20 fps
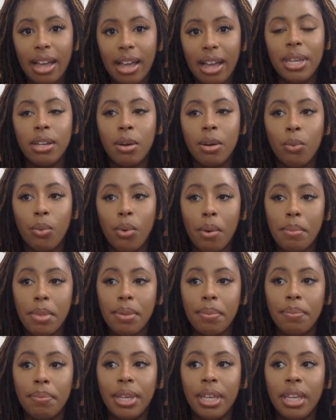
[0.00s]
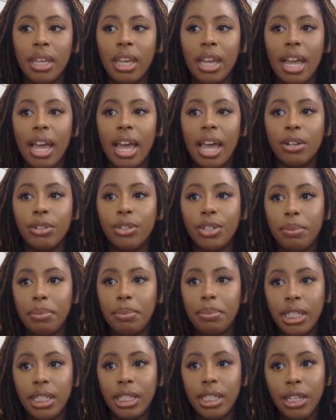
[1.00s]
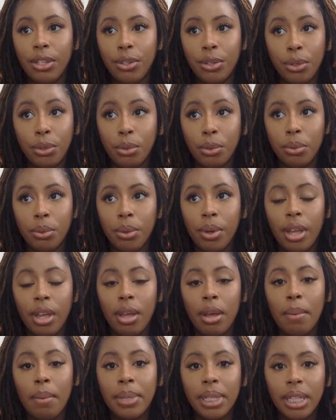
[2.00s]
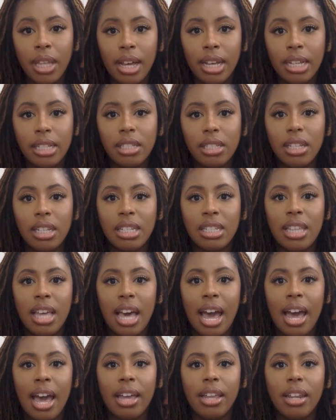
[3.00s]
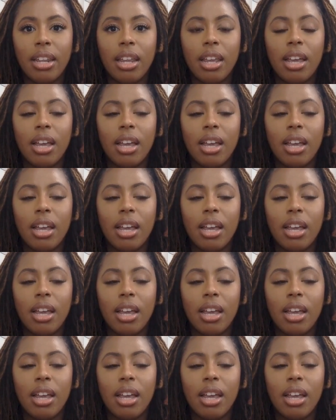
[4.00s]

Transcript: being a woman, being LGBTQ plus is that